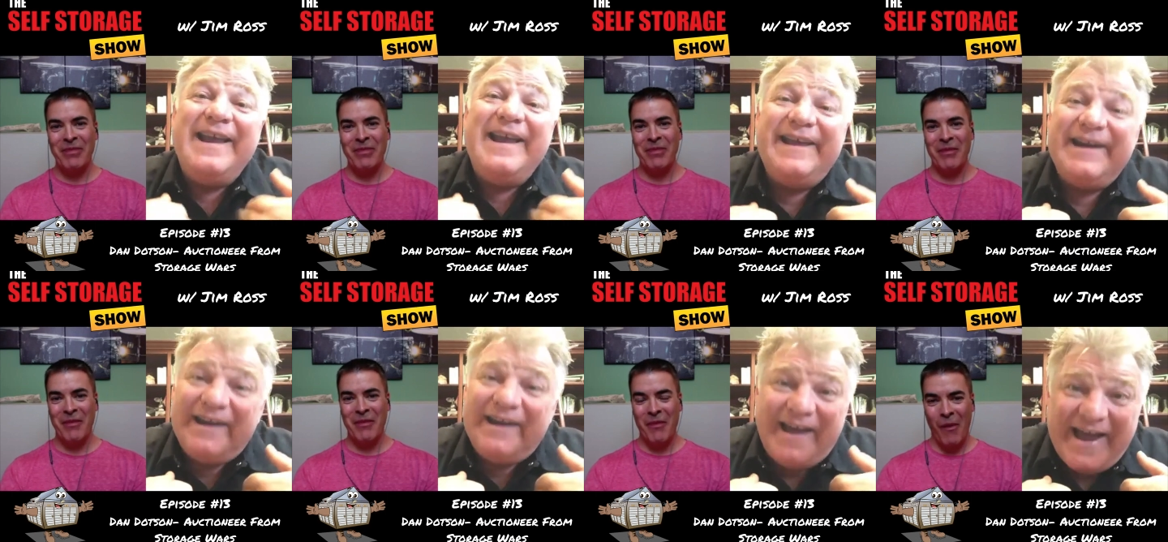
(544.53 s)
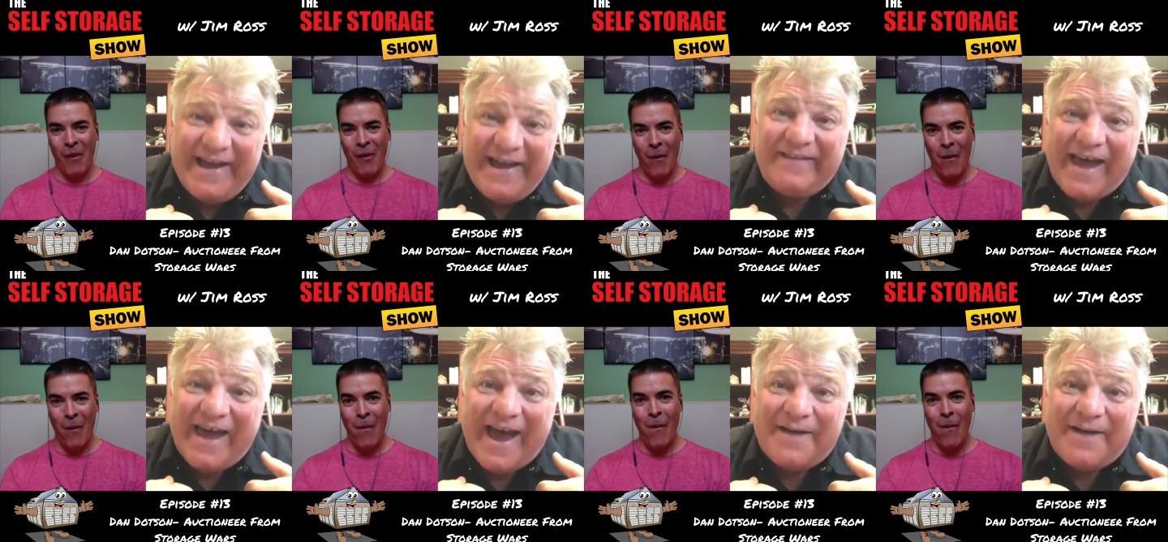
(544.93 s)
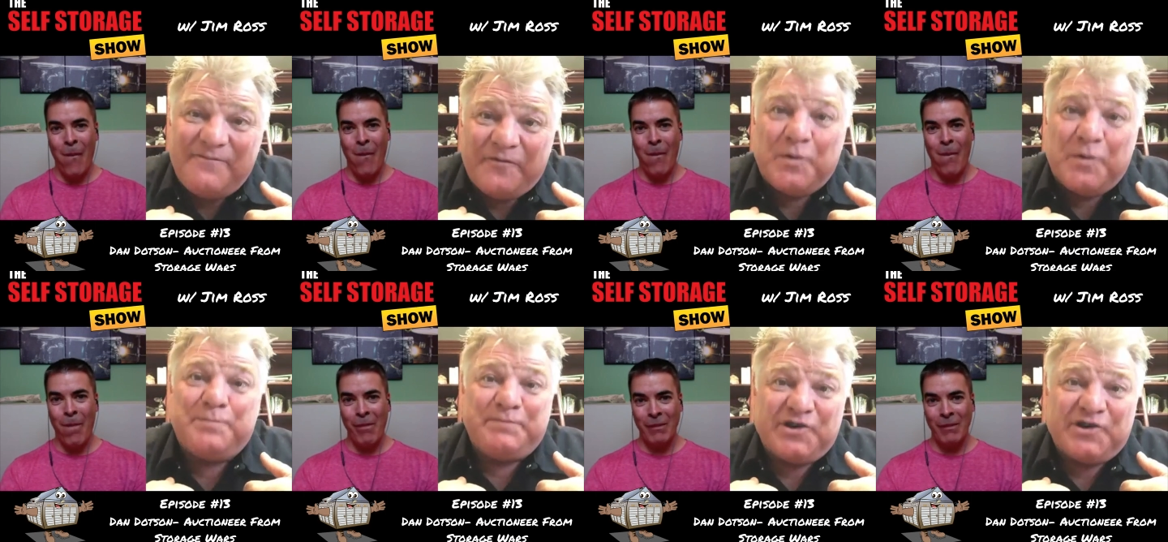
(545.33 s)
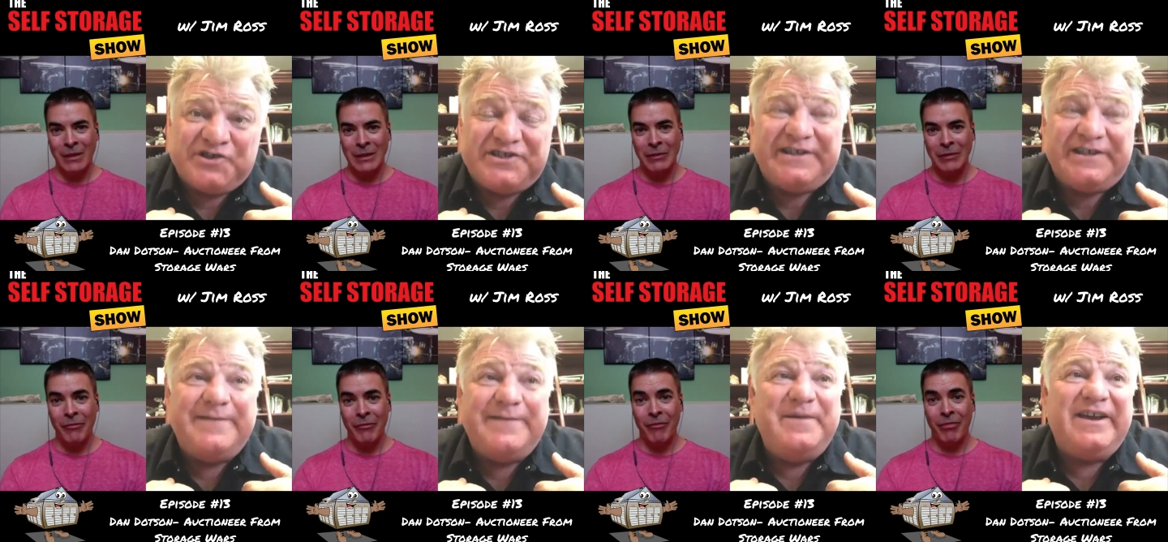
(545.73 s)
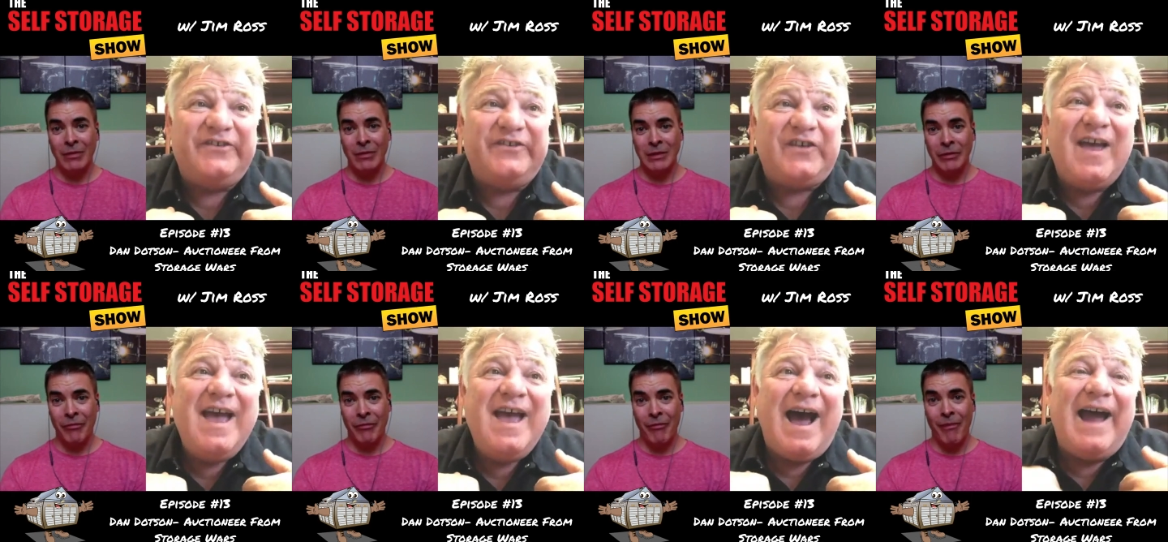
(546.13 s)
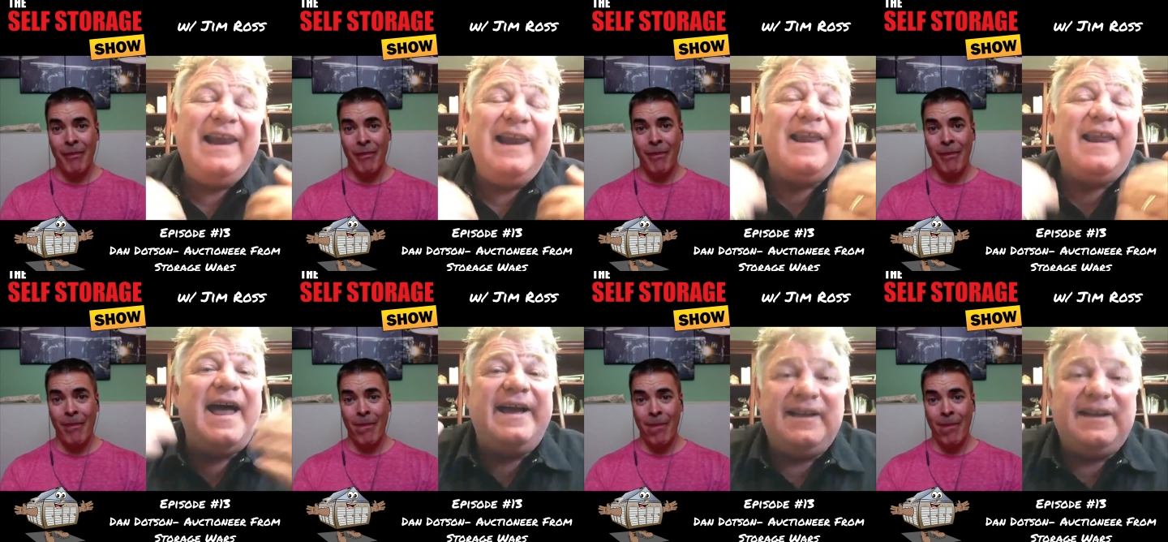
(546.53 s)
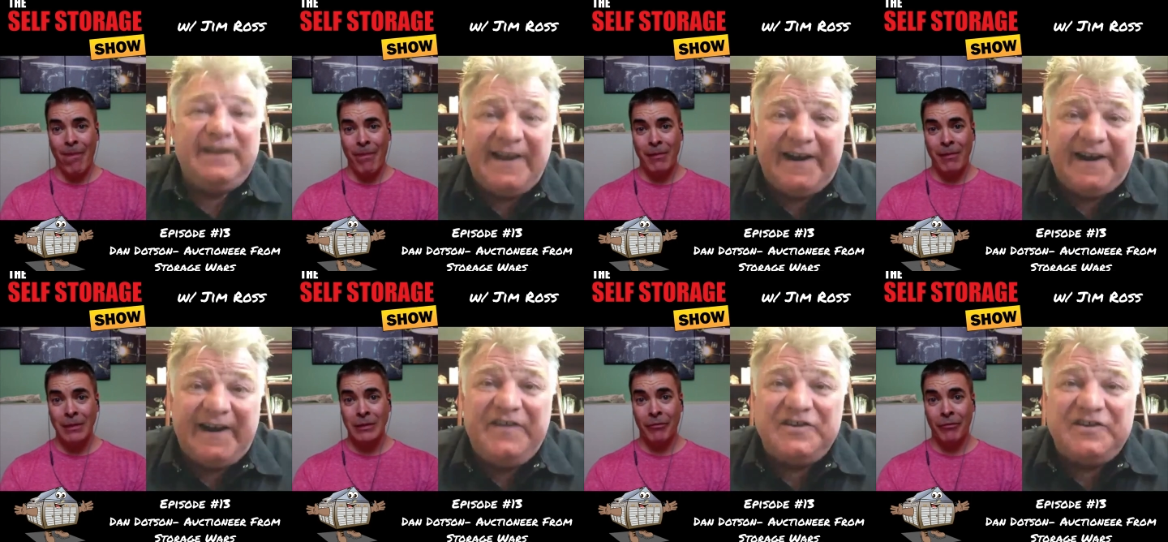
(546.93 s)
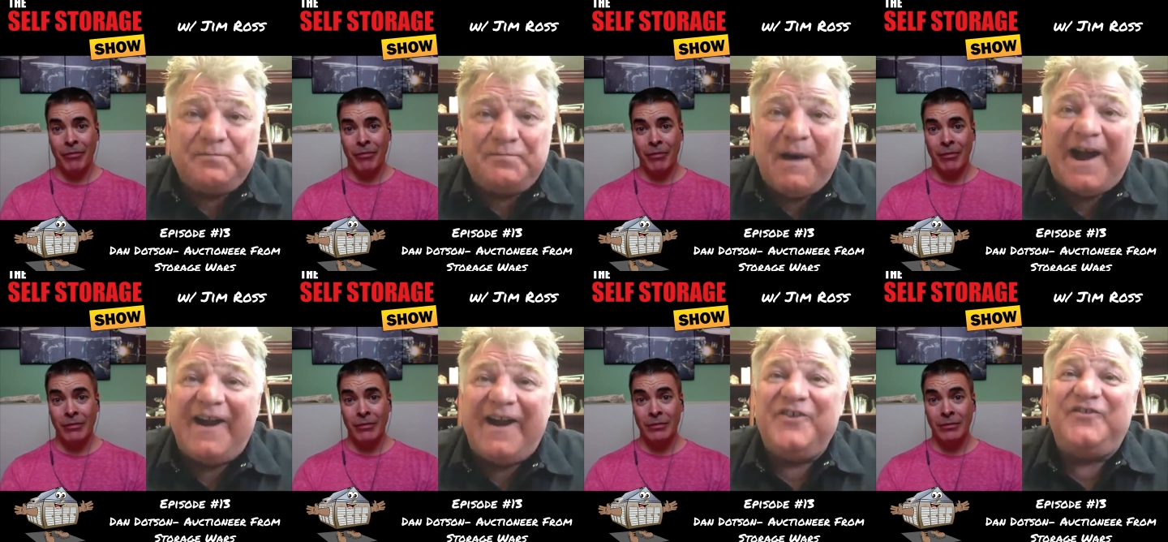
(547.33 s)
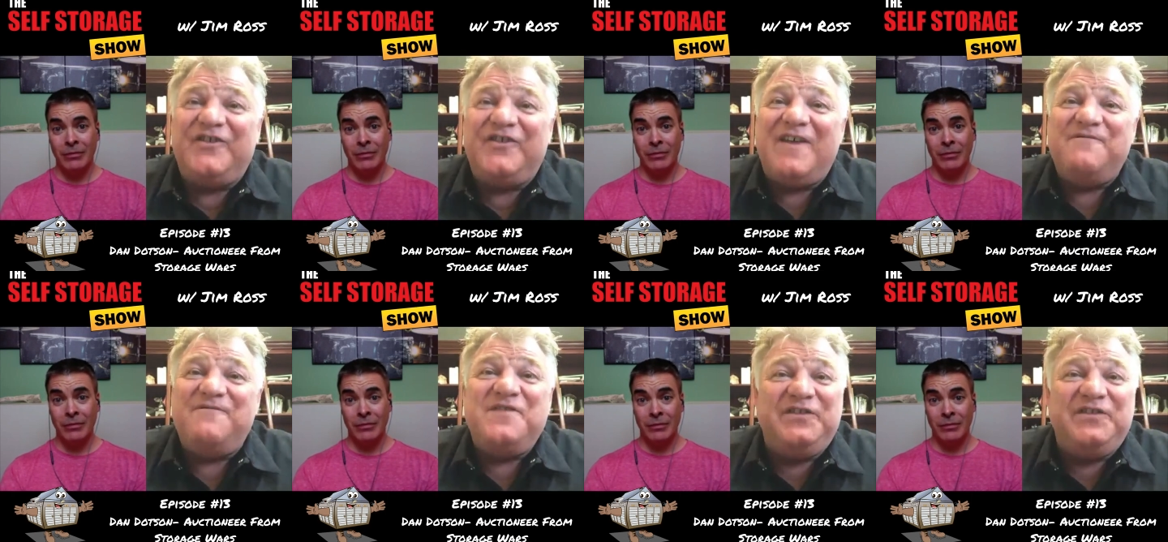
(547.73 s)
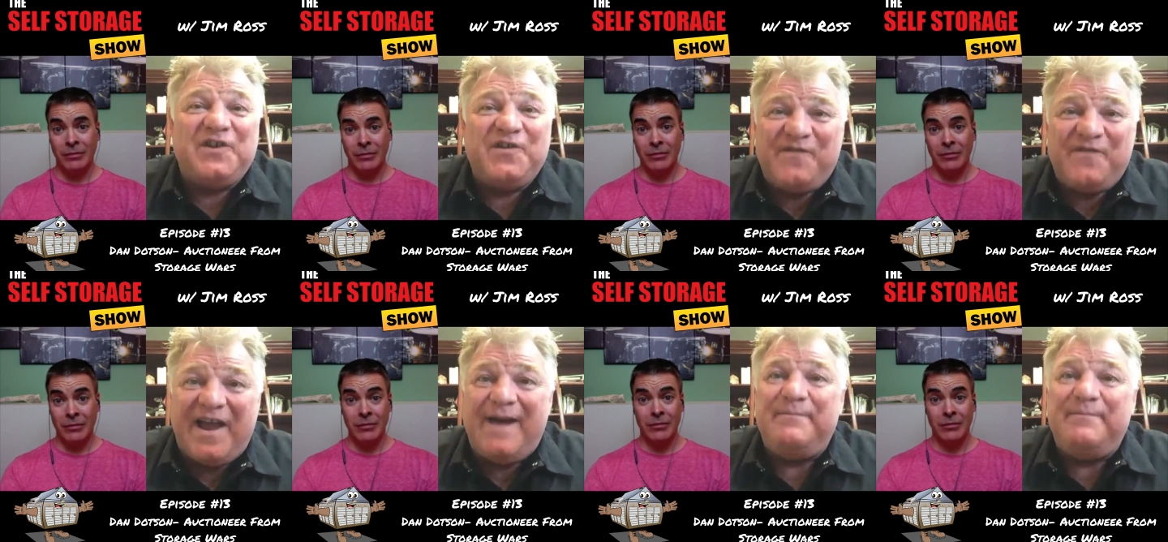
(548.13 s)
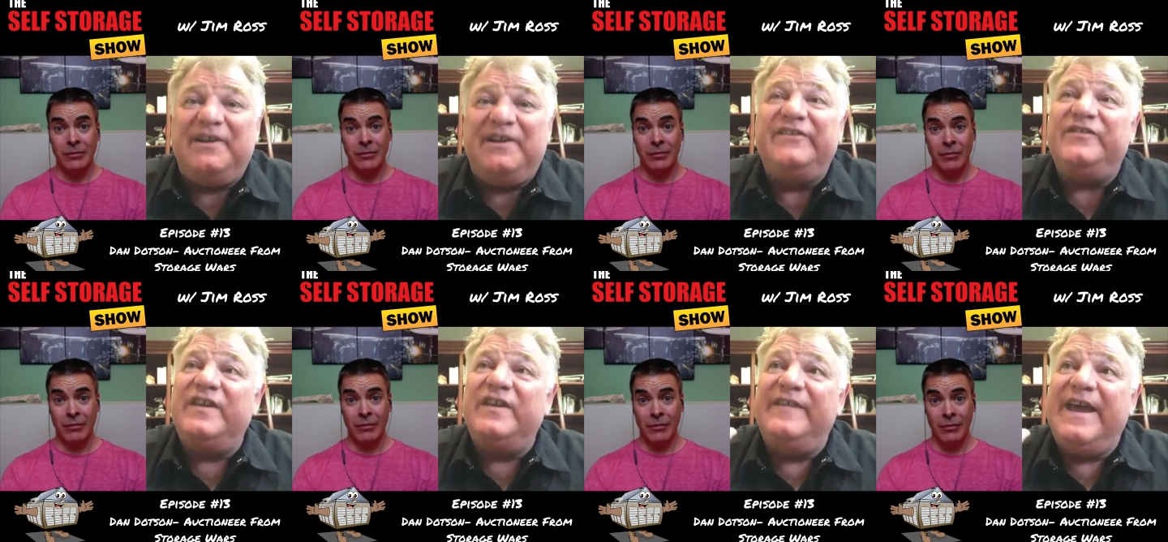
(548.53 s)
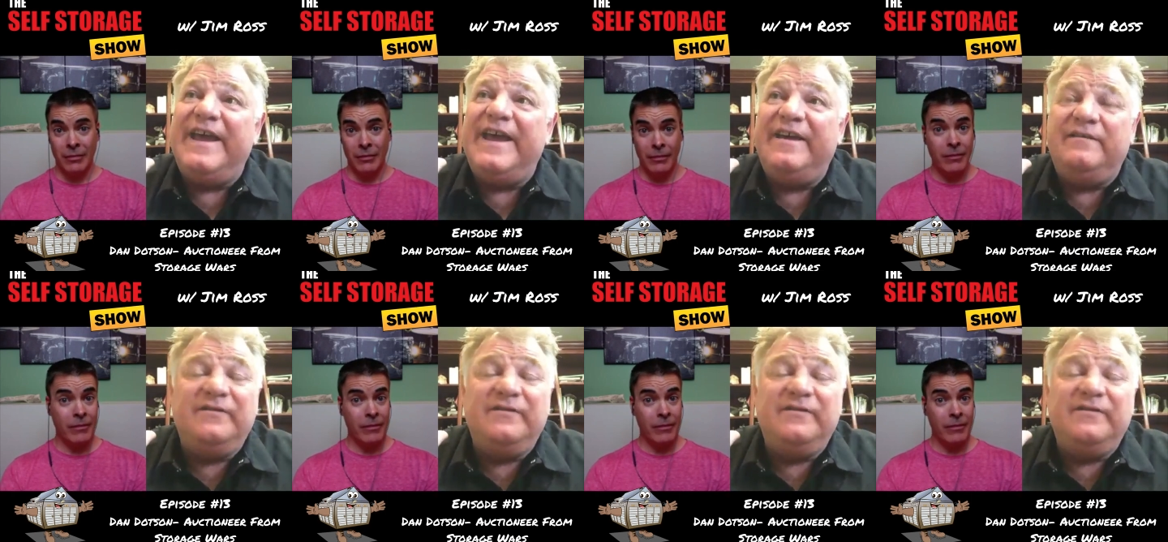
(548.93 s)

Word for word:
Speaker 1: I didn't like that personally, because I like a lot of these buyers that feed their families, and